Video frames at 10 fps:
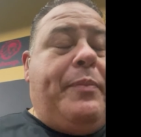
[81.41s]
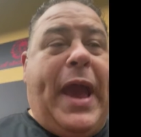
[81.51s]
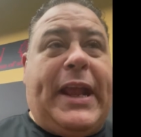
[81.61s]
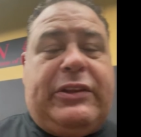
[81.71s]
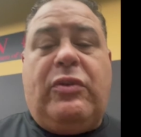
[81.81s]

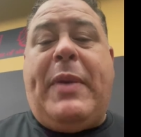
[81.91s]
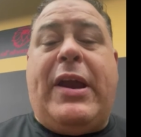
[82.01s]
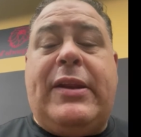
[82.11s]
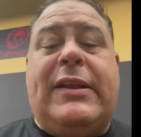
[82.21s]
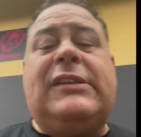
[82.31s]
back to
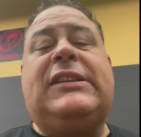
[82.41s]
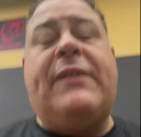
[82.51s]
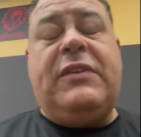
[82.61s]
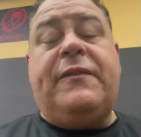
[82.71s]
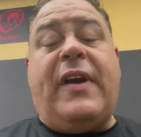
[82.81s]
about
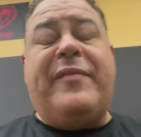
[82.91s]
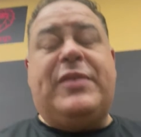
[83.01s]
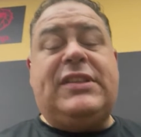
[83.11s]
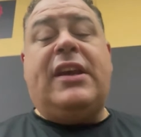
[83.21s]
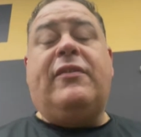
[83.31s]

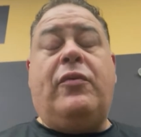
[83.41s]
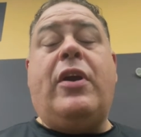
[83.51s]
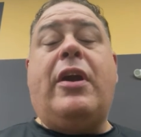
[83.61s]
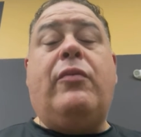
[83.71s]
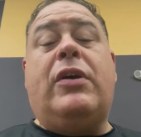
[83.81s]
75% of
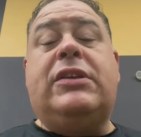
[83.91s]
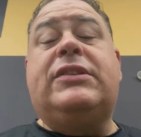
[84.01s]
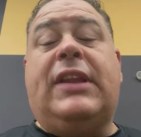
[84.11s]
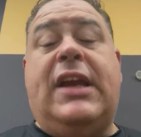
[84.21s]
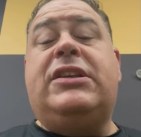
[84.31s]
where I was
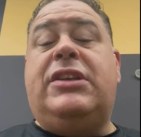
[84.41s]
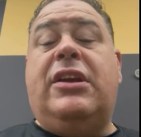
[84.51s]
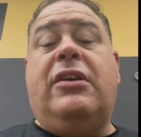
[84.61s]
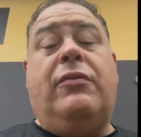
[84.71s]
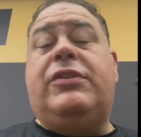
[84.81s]
last
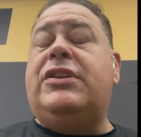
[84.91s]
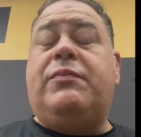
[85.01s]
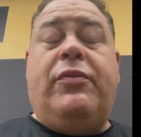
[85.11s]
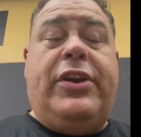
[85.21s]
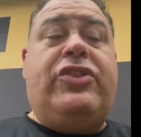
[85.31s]
year, which is
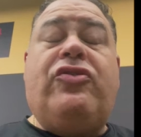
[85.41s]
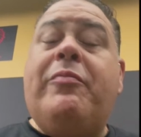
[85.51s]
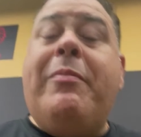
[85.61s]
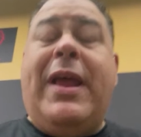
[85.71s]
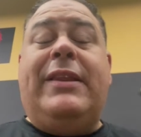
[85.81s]
pretty
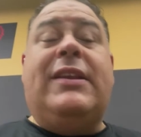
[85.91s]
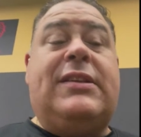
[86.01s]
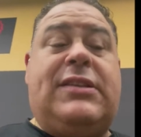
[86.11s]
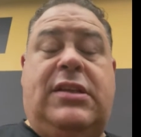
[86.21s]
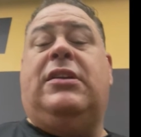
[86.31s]

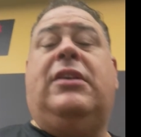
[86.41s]
tremendous.